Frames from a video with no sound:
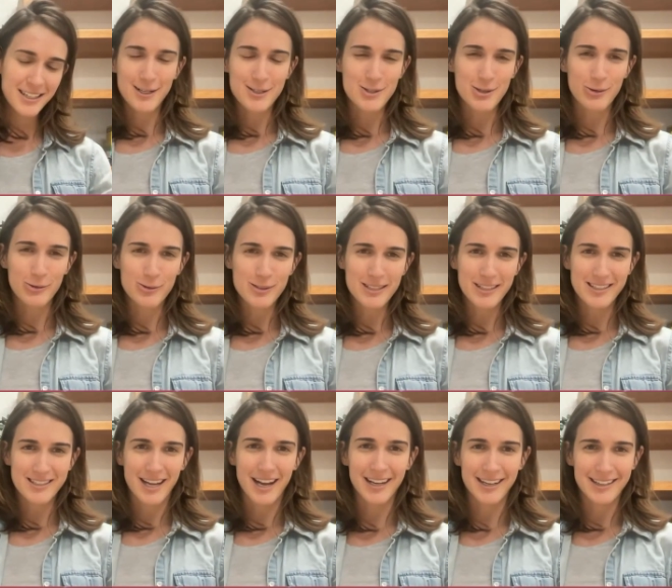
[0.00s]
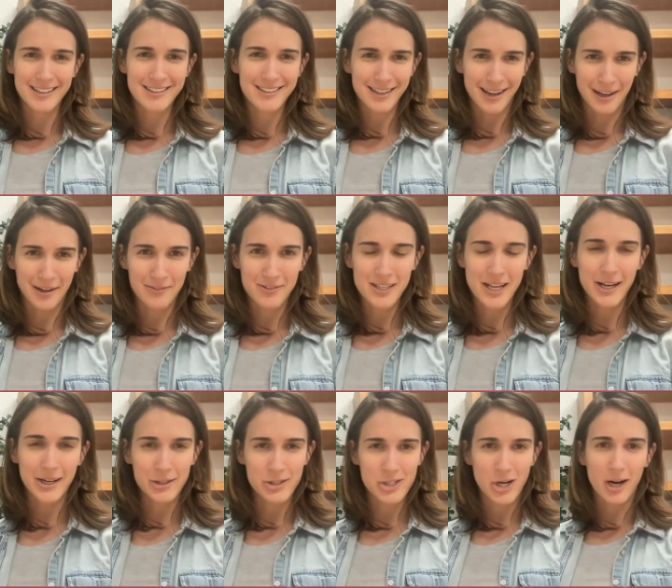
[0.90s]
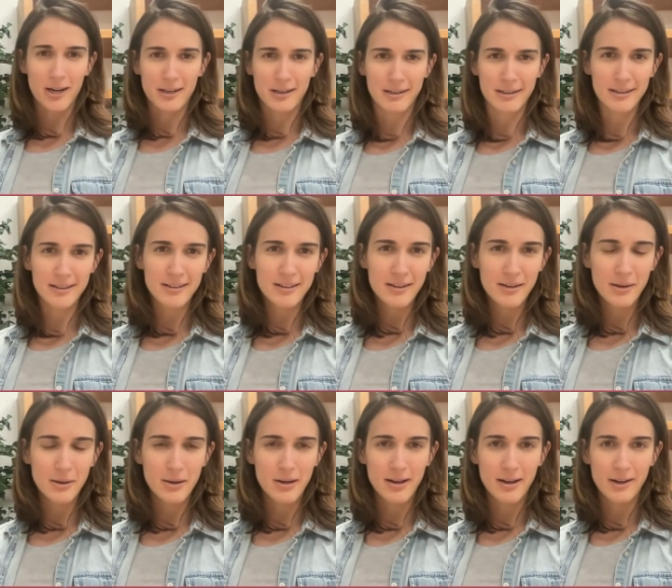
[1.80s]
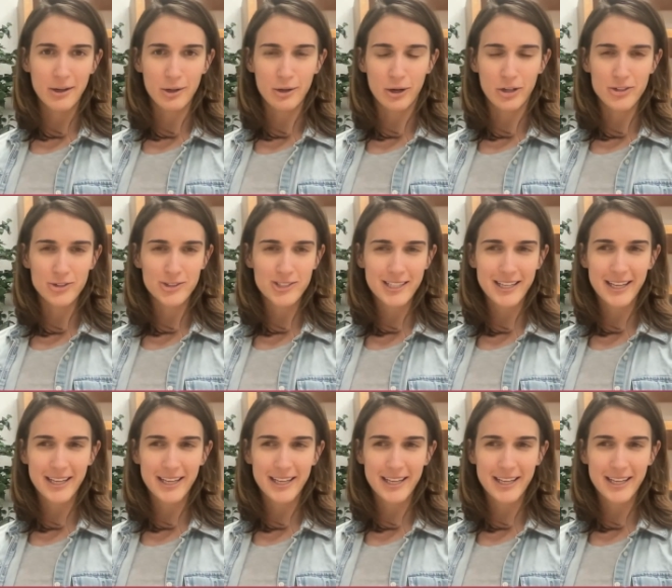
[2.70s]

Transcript: And so it was exciting to kind of take a shot at it in a, in a larger